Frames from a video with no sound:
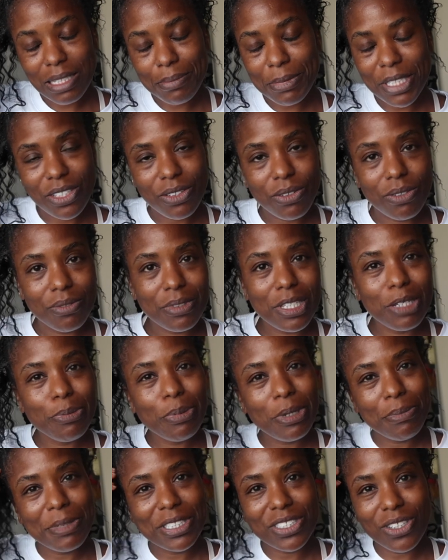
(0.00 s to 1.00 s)
I mean, you're
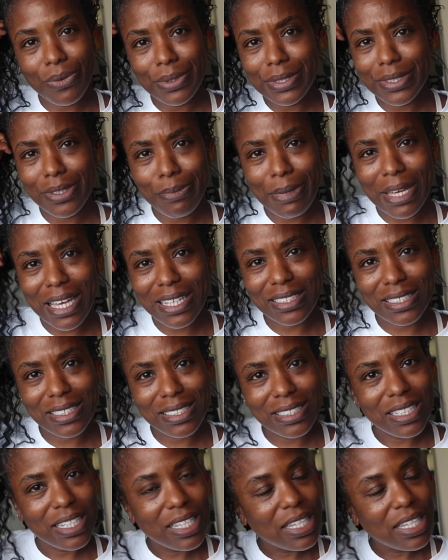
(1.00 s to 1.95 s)
pretty much always gonna pass it.